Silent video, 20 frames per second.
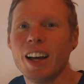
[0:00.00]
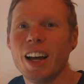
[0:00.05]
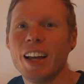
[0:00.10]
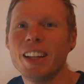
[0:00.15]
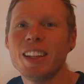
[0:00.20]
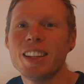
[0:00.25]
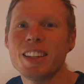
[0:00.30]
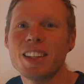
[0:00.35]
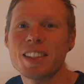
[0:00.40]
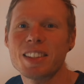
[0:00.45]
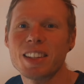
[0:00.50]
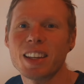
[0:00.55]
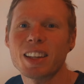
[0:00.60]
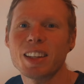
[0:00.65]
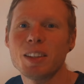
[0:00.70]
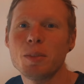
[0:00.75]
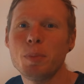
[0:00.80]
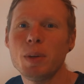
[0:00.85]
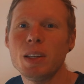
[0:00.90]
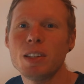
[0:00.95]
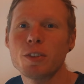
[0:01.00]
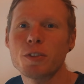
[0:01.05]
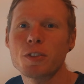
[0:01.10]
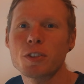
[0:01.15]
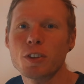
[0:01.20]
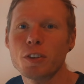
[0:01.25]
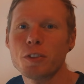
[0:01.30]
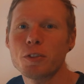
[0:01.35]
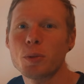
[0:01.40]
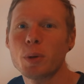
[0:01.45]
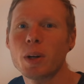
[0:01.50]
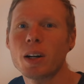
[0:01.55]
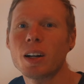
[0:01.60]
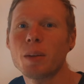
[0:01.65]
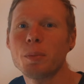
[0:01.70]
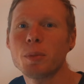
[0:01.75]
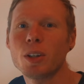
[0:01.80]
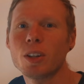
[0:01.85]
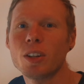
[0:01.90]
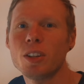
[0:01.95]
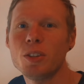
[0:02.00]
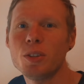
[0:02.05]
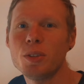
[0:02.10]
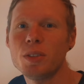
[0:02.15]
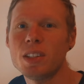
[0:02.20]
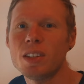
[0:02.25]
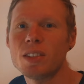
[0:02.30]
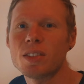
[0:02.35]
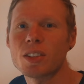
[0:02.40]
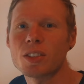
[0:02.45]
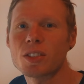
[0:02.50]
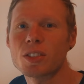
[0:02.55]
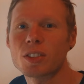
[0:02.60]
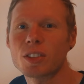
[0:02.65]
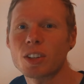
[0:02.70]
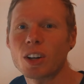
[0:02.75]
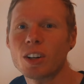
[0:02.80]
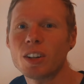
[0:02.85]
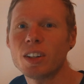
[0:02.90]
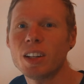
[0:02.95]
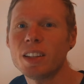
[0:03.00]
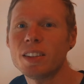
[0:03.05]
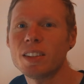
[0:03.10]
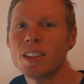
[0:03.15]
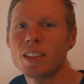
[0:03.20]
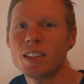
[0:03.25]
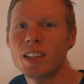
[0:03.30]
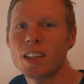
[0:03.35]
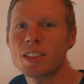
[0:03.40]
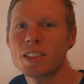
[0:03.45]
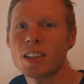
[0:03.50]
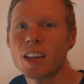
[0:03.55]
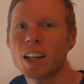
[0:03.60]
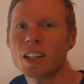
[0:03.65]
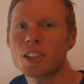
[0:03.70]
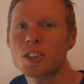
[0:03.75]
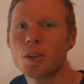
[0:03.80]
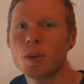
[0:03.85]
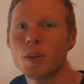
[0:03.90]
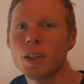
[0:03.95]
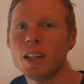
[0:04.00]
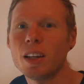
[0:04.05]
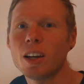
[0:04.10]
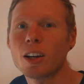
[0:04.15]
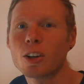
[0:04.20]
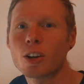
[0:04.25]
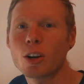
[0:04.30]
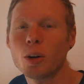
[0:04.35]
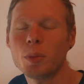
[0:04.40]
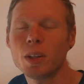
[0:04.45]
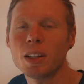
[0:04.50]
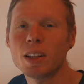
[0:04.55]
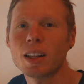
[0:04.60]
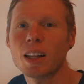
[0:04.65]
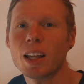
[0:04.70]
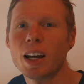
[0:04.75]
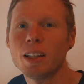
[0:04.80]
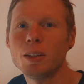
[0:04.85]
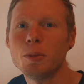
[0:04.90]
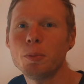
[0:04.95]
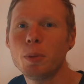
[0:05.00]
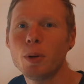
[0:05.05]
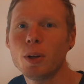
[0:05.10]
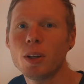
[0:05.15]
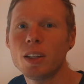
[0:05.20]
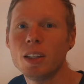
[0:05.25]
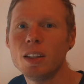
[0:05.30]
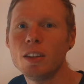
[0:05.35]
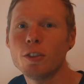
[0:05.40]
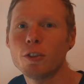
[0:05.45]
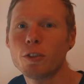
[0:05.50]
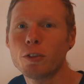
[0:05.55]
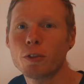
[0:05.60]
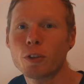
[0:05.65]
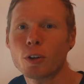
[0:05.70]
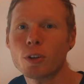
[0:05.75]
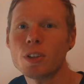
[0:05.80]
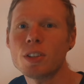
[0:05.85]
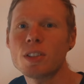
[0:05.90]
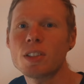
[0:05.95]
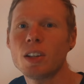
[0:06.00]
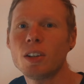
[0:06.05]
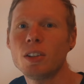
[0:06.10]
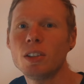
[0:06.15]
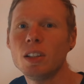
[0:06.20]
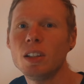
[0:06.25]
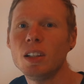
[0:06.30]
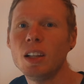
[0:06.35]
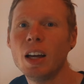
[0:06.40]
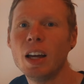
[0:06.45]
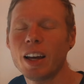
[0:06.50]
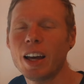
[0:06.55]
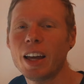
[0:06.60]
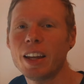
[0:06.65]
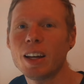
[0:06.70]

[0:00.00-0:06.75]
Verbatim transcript: And then the second piece of software I'm gonna use is StarNet. That's actually a command line plugin for Siril.